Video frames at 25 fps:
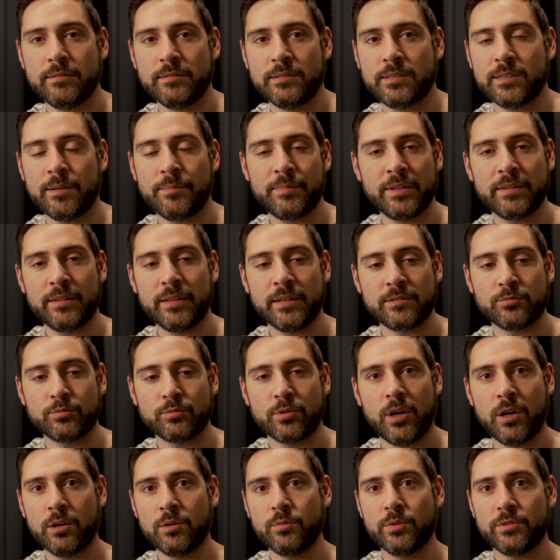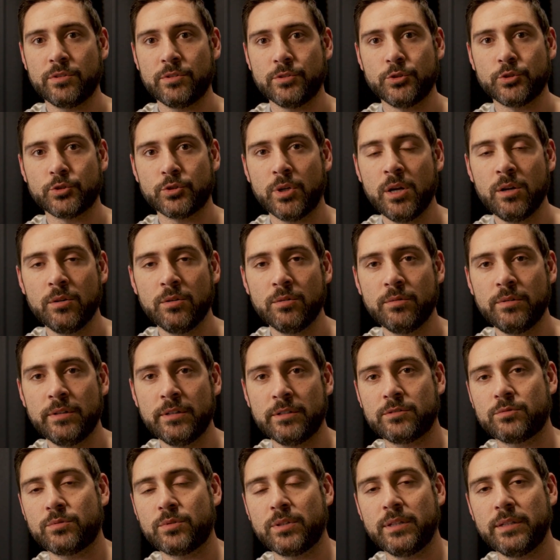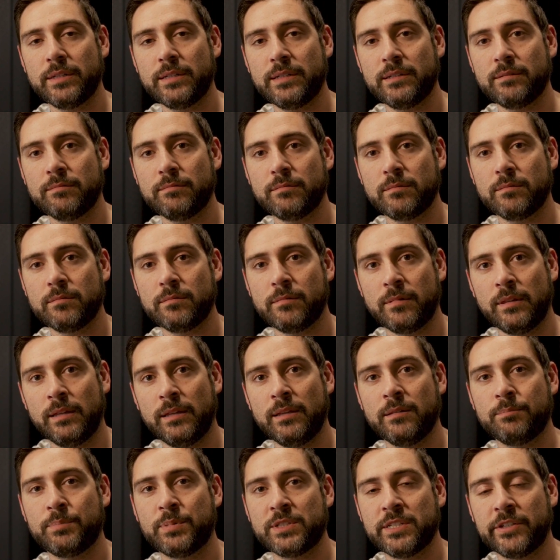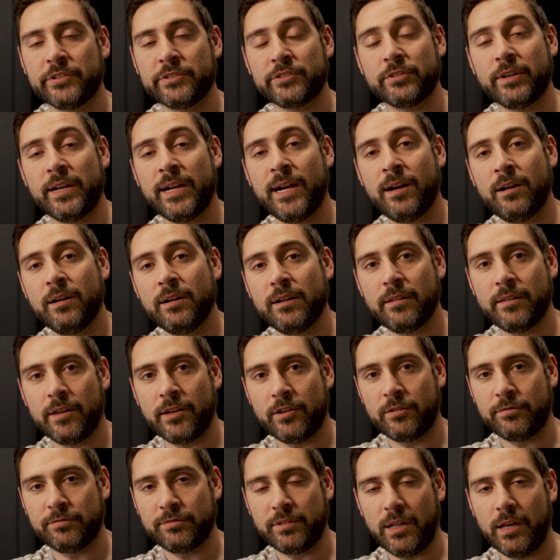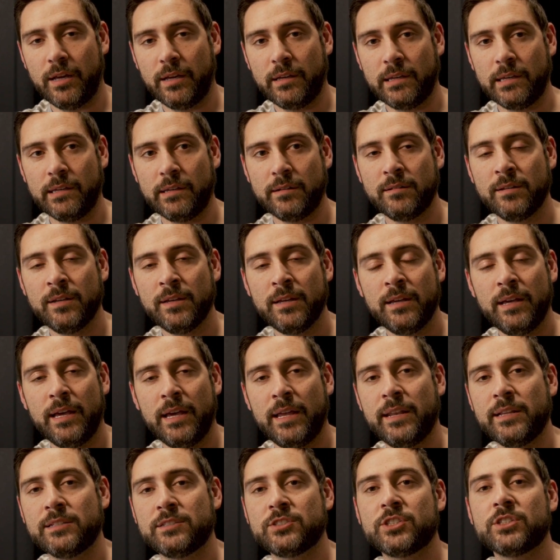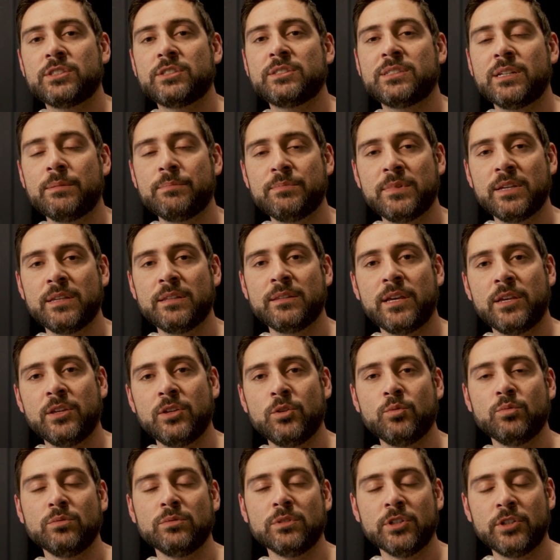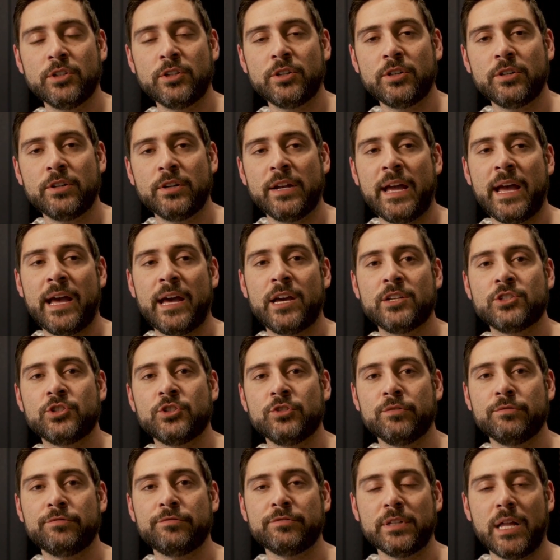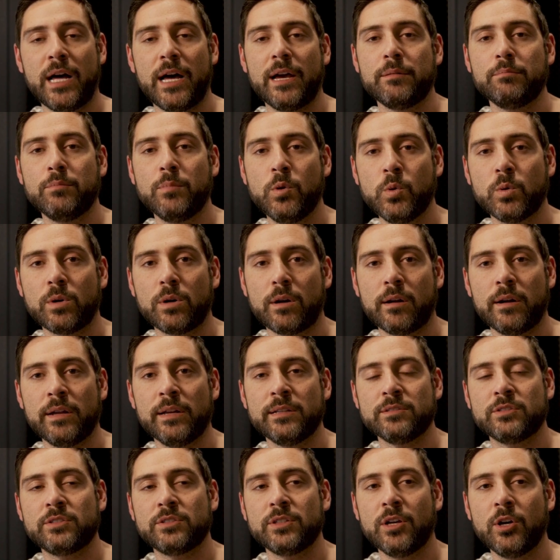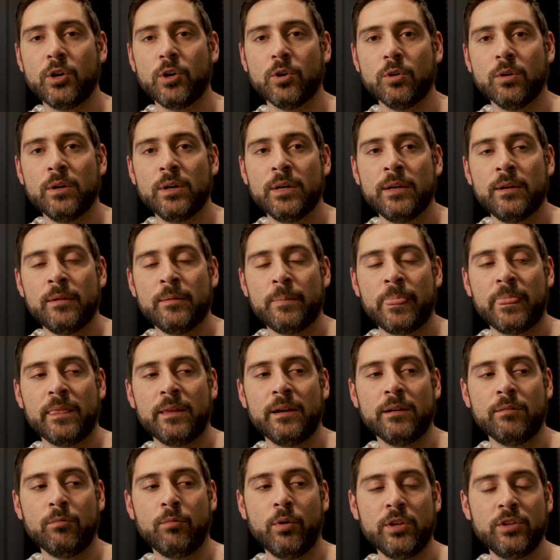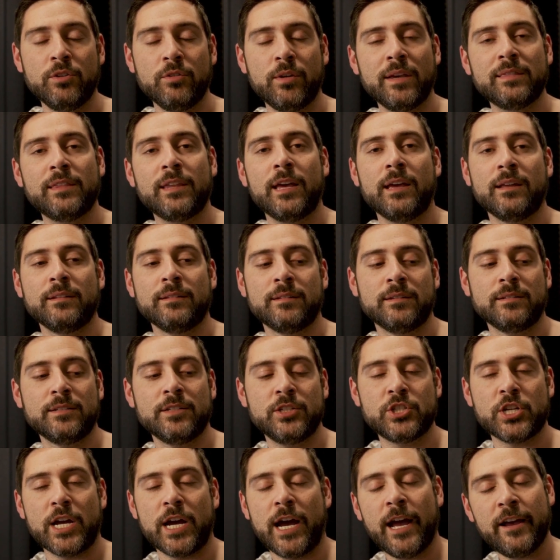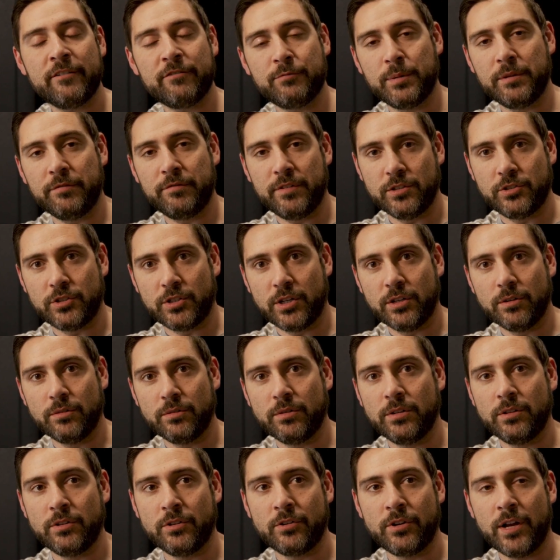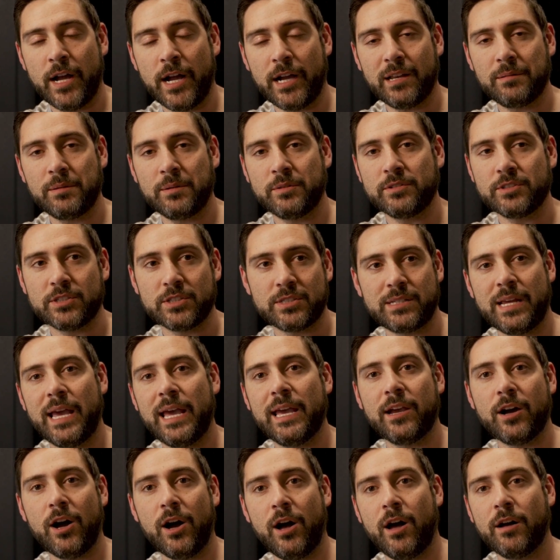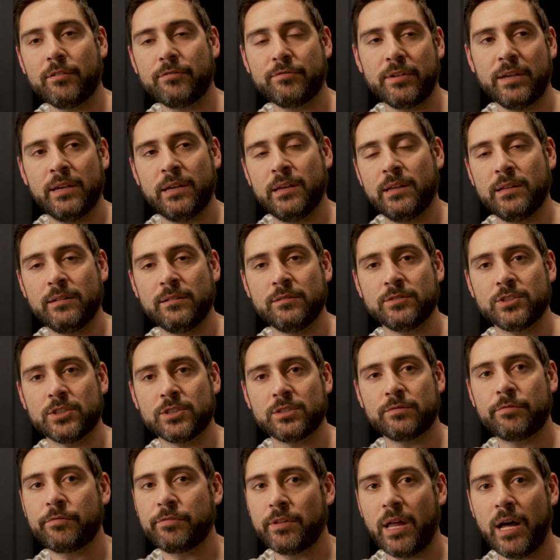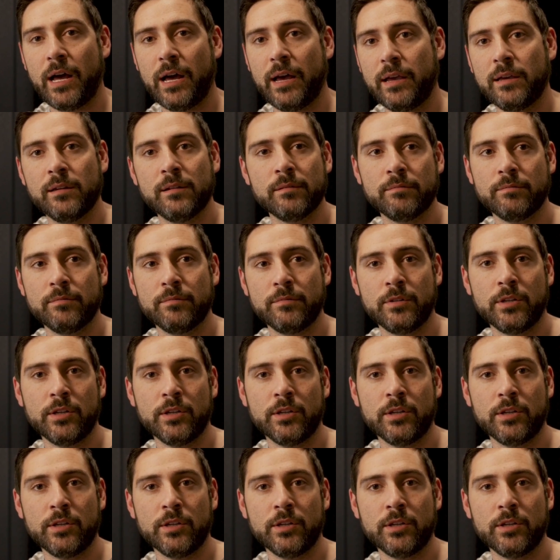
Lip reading: something that's wrong with the drone. It's really the particular area that you're flying in, and it's just something that you learn as you fly more. And so when you get the DJI FPV drone, you're not going to be able to just take off and just fly,